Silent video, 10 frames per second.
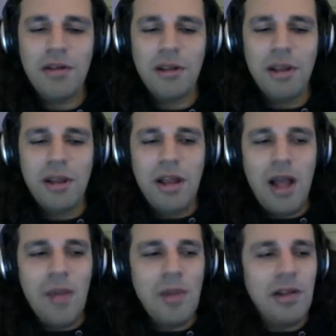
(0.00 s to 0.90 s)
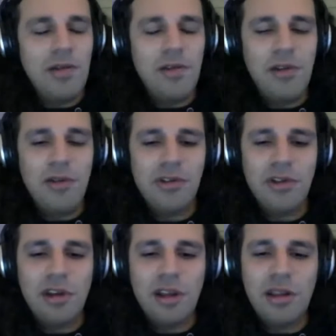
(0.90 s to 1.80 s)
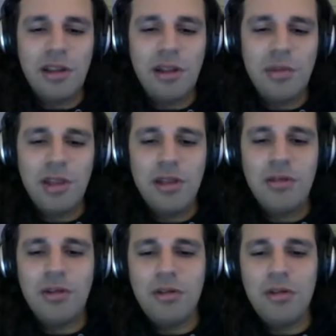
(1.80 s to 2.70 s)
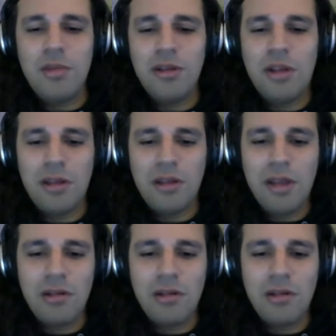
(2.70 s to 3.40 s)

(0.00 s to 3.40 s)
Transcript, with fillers: I mean, if you're joining a team that knows about dot net and